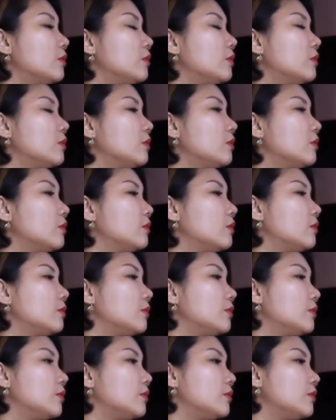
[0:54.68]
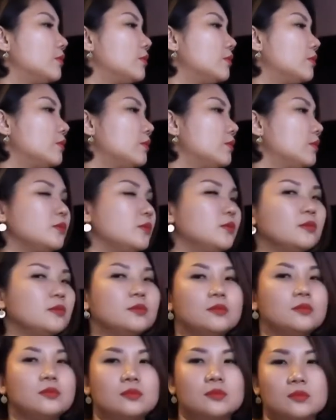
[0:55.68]

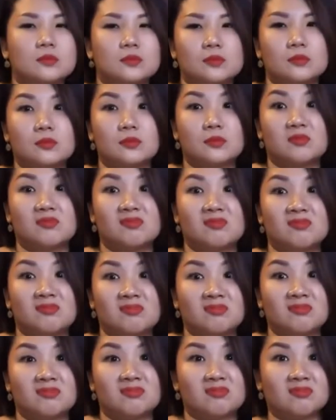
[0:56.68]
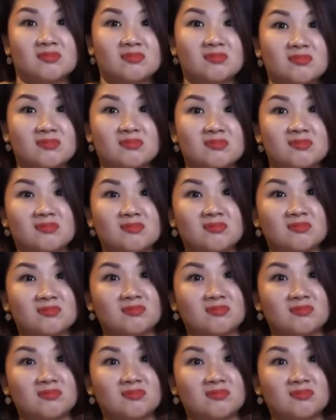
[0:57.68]
[no speech]